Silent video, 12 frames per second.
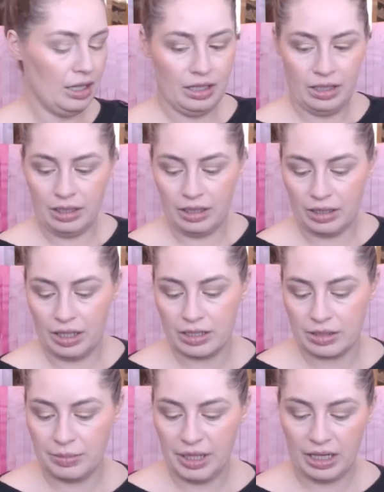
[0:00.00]
and get
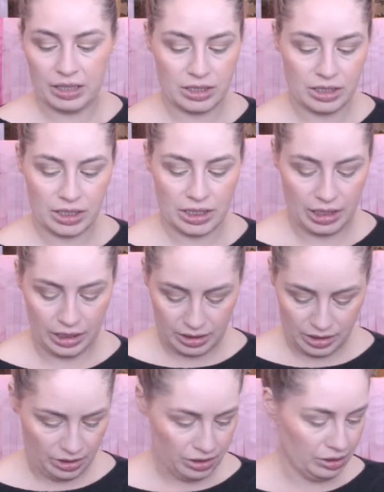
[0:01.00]
some
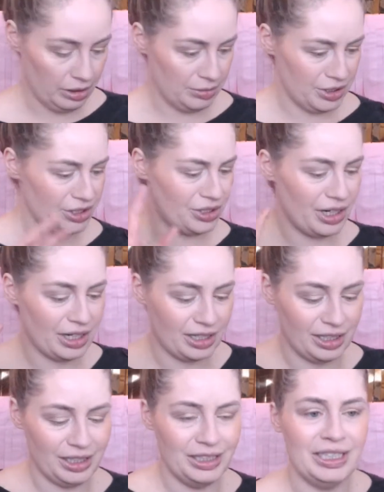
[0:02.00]
exercise. So I'm just trying to
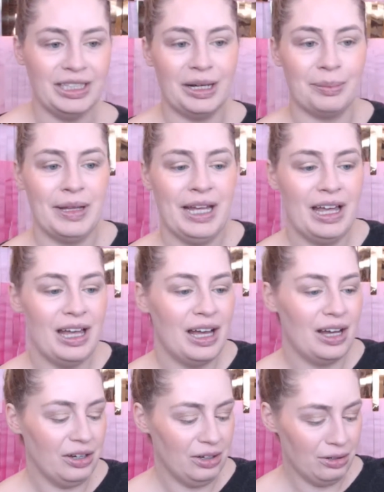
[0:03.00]
clean up.
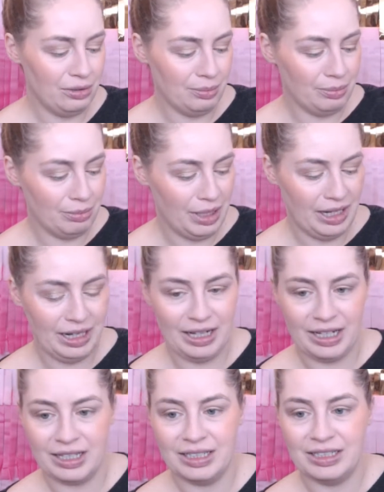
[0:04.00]
Oh
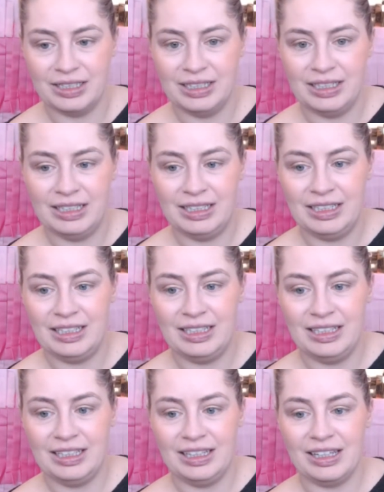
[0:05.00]
my.
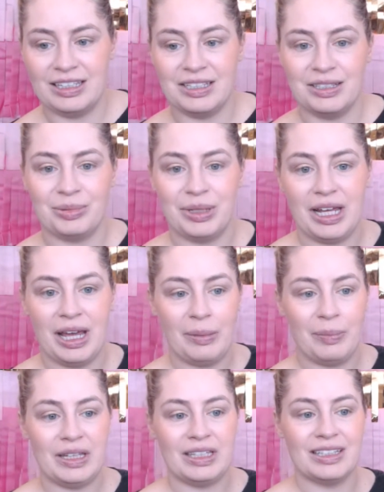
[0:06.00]
This is what
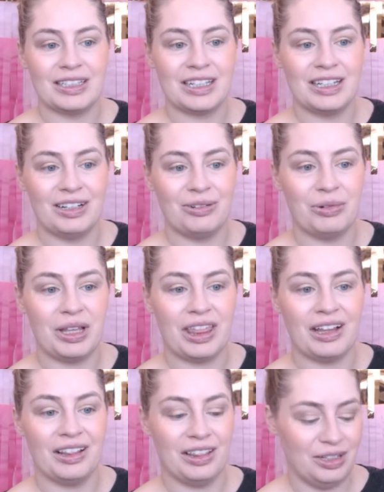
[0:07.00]
happens with
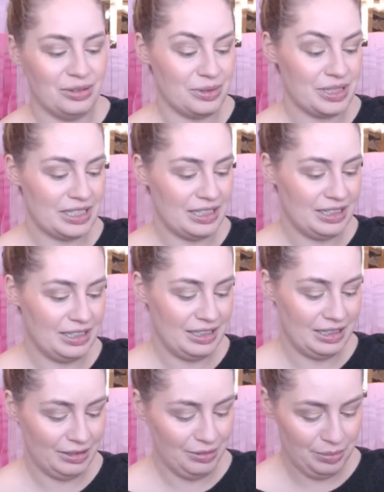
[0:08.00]
loose
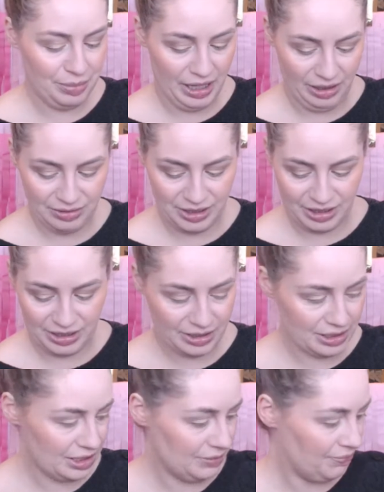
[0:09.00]
powders.